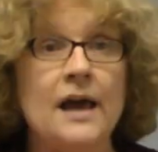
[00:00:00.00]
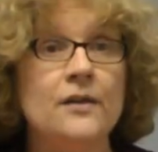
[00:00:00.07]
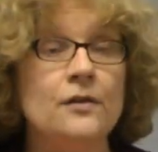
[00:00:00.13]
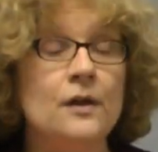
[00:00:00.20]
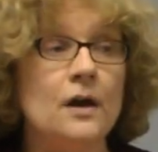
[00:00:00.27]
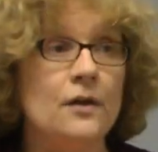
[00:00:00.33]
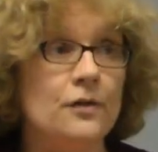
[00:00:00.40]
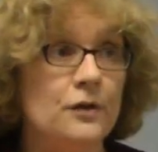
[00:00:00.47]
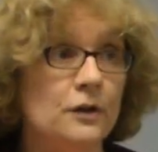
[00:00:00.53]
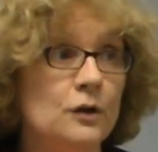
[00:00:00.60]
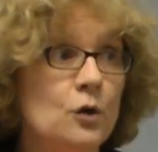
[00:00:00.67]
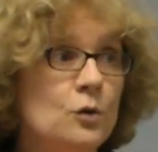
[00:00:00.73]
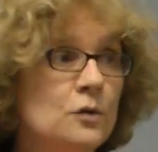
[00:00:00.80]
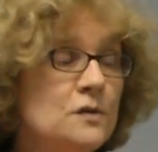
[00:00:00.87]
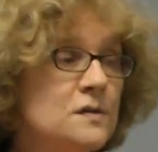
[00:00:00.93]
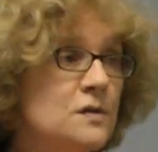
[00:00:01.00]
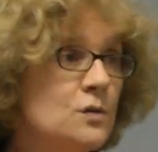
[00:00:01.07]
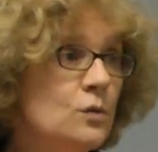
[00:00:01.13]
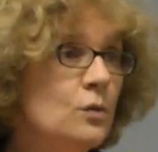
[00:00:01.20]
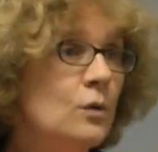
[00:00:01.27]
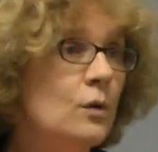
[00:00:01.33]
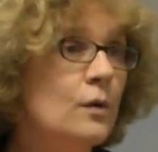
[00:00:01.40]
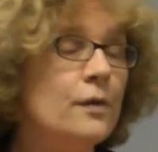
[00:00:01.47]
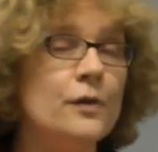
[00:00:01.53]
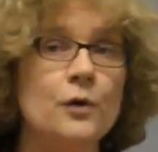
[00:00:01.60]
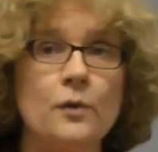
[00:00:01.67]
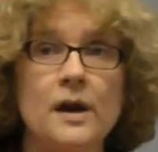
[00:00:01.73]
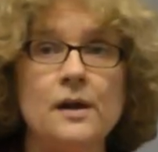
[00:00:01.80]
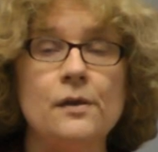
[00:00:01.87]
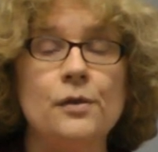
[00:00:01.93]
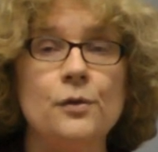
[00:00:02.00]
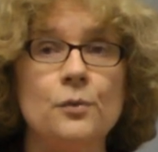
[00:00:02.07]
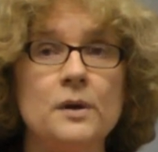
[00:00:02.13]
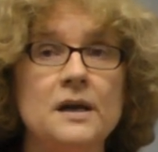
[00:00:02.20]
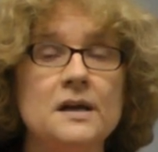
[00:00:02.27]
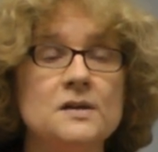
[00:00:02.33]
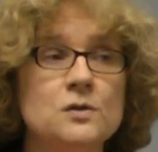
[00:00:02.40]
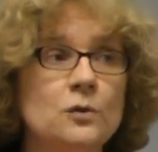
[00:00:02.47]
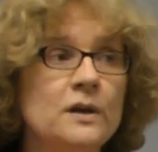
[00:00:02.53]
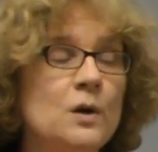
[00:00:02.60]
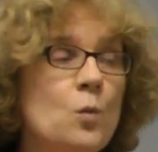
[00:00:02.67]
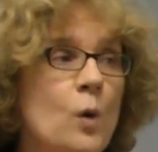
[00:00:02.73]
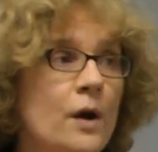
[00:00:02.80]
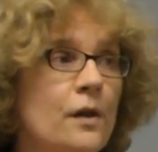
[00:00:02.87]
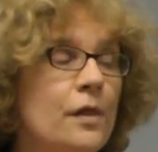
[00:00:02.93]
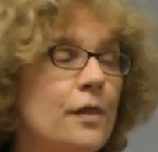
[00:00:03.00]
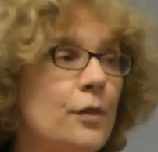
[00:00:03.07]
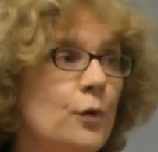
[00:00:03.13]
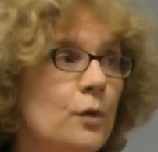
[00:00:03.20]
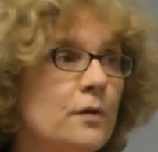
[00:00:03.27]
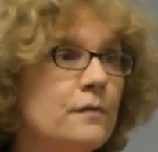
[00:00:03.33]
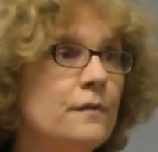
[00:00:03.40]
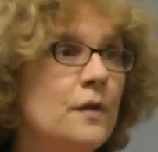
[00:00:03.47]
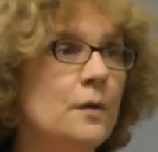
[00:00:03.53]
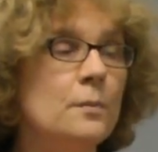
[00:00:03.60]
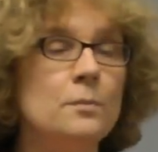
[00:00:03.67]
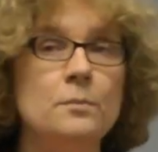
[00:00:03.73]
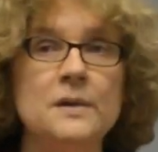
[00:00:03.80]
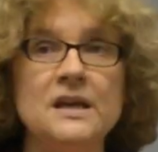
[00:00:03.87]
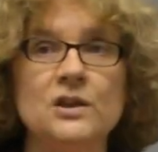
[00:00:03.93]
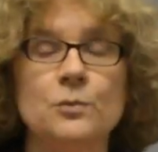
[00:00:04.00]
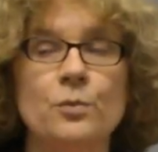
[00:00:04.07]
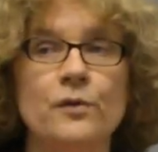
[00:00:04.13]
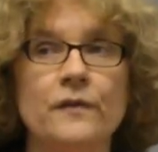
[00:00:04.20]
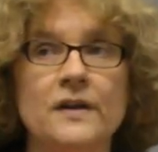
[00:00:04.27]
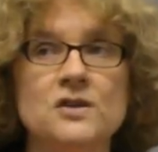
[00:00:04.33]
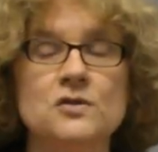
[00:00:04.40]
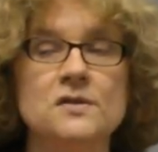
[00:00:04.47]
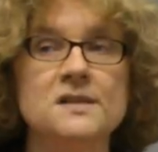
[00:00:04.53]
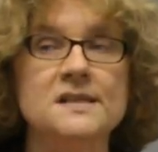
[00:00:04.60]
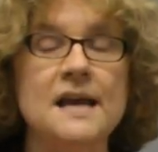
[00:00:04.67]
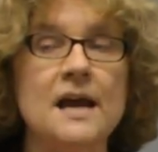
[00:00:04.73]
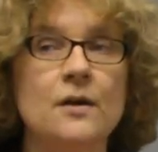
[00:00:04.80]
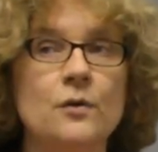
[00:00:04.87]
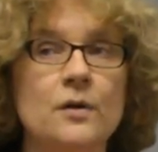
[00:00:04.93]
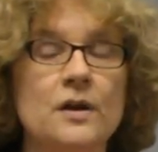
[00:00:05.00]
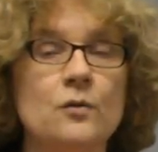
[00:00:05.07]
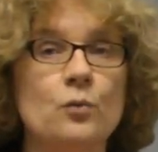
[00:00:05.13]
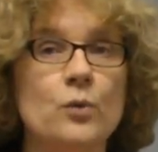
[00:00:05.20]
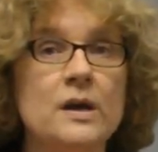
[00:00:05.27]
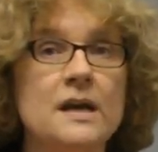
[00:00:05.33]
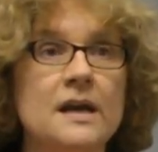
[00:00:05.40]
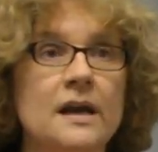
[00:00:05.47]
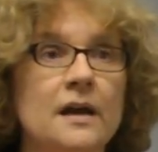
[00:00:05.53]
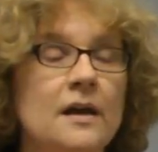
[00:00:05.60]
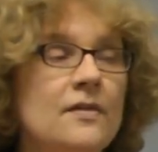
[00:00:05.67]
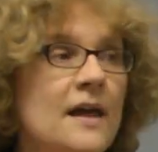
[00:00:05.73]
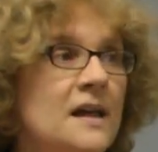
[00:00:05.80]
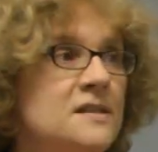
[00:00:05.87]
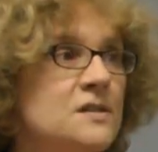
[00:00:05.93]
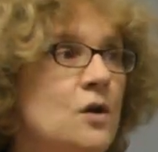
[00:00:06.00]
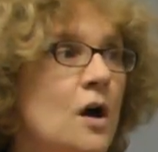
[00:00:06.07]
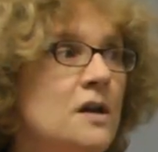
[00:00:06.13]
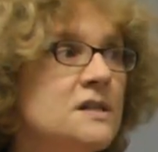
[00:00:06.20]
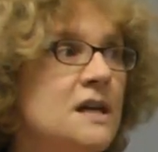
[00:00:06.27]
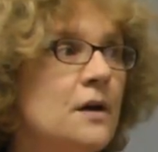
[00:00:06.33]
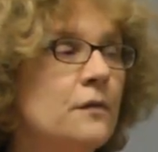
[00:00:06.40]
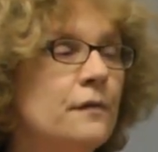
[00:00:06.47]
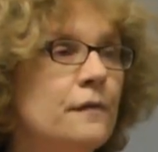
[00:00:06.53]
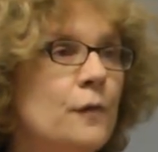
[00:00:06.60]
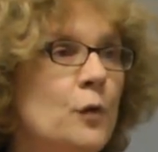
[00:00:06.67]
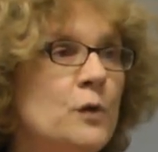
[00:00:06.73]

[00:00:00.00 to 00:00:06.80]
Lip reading: And the local school, the grade 3s, only 1/3 of them meet the provincial standard in reading, and that's gone down